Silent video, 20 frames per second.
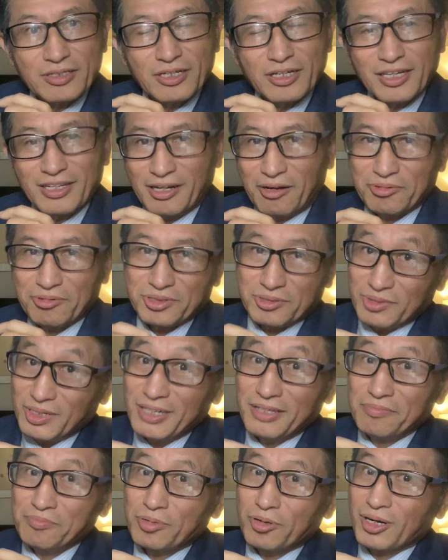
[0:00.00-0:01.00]
And I was really
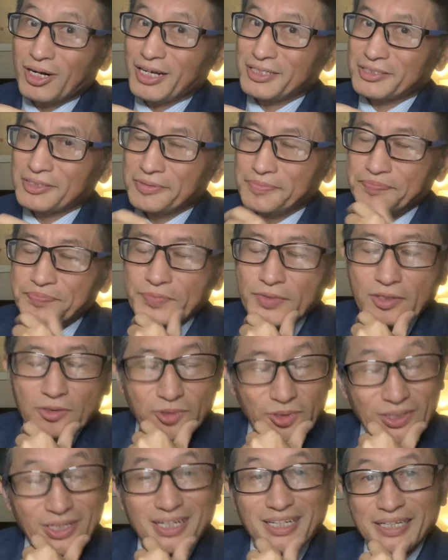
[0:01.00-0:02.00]
impressed,
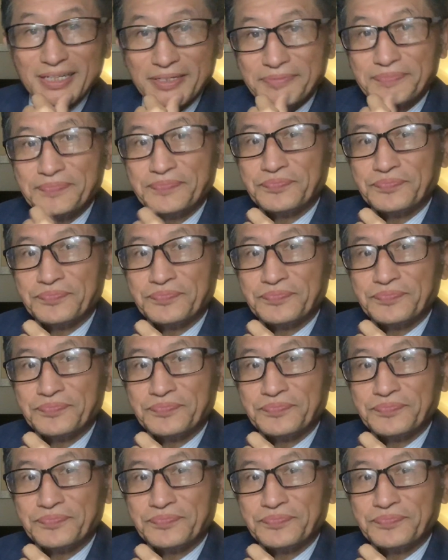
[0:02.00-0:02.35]
really.